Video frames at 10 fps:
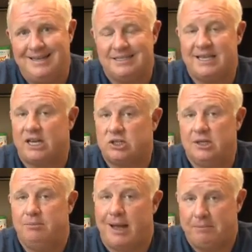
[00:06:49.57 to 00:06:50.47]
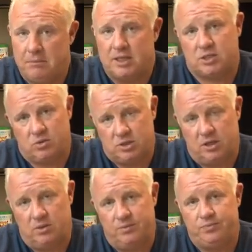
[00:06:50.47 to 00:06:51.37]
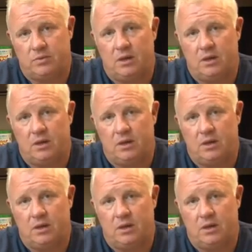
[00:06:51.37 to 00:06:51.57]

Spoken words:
is actually by muscle tone.